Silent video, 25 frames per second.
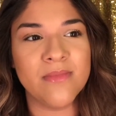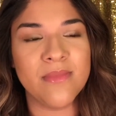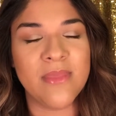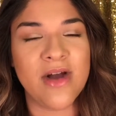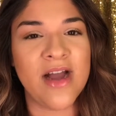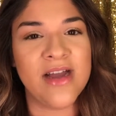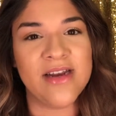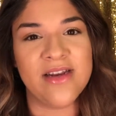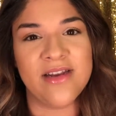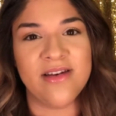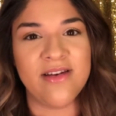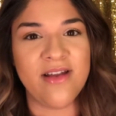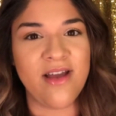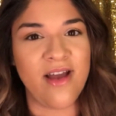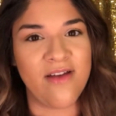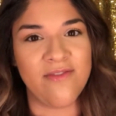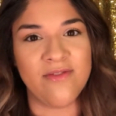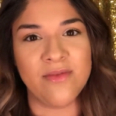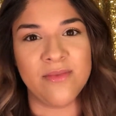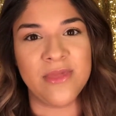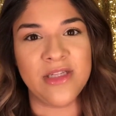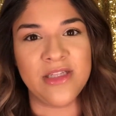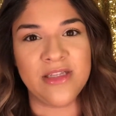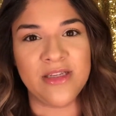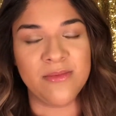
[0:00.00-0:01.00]
I didn't have
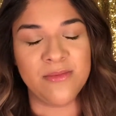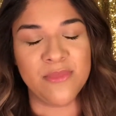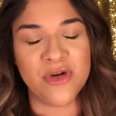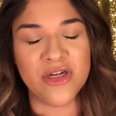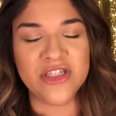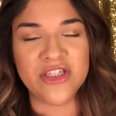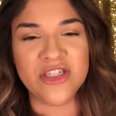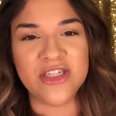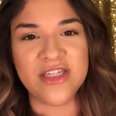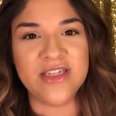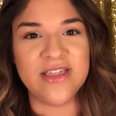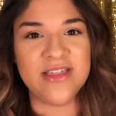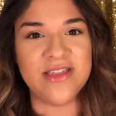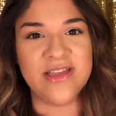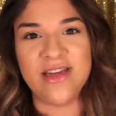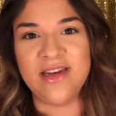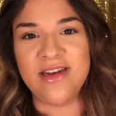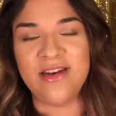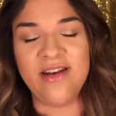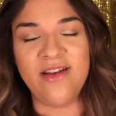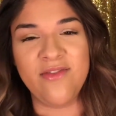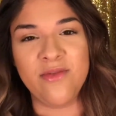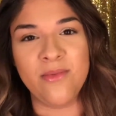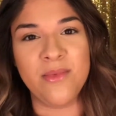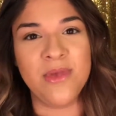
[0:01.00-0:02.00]
a million brushes, I
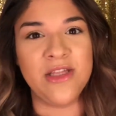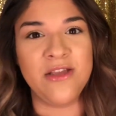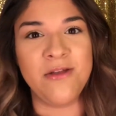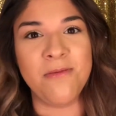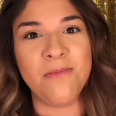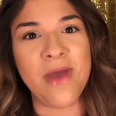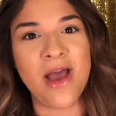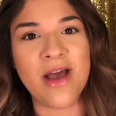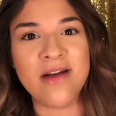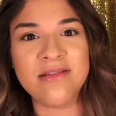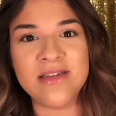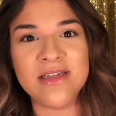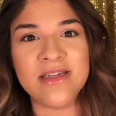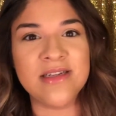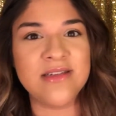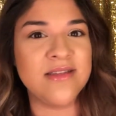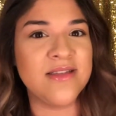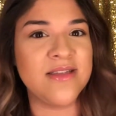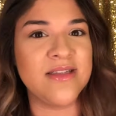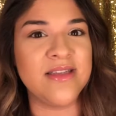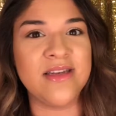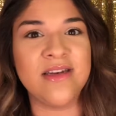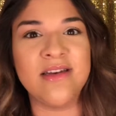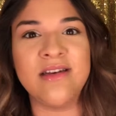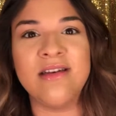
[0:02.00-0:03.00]
didn't have a million
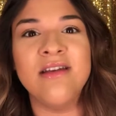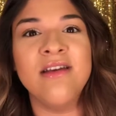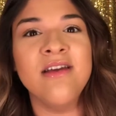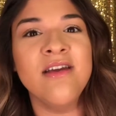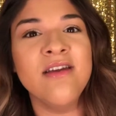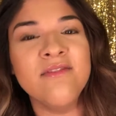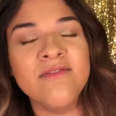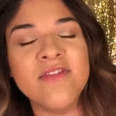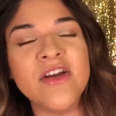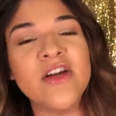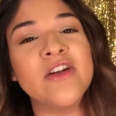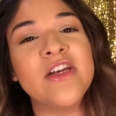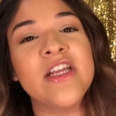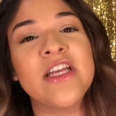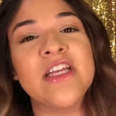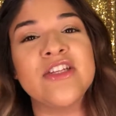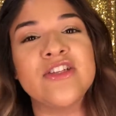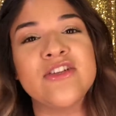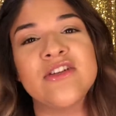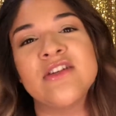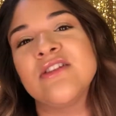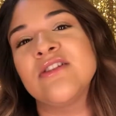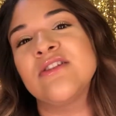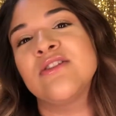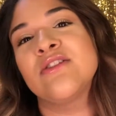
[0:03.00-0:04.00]
palettes and
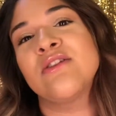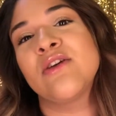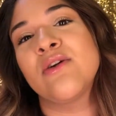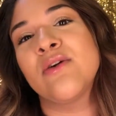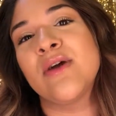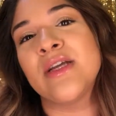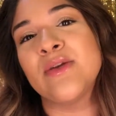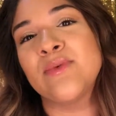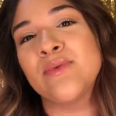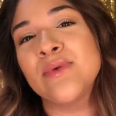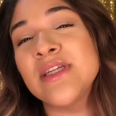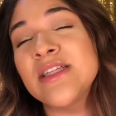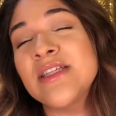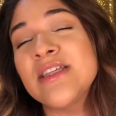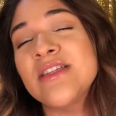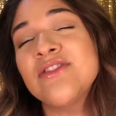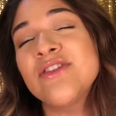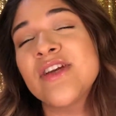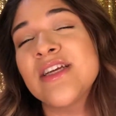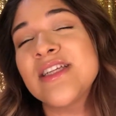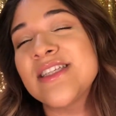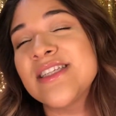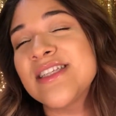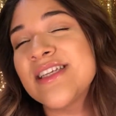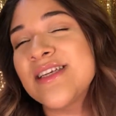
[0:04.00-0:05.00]
foundations, so I really
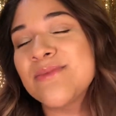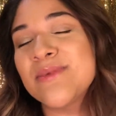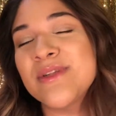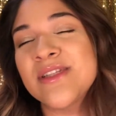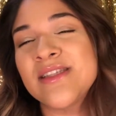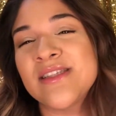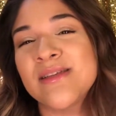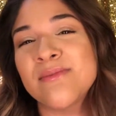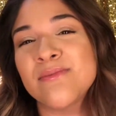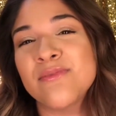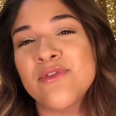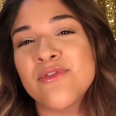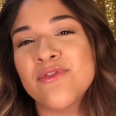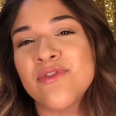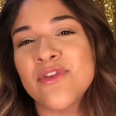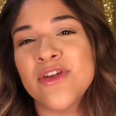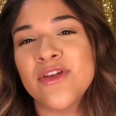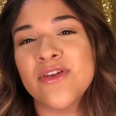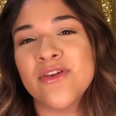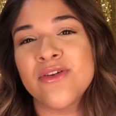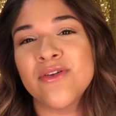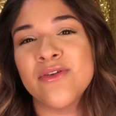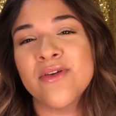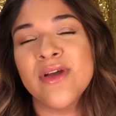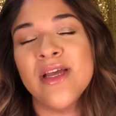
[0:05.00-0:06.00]
tried to keep it simple for
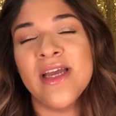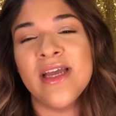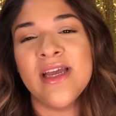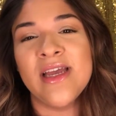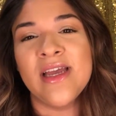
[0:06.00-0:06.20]
you.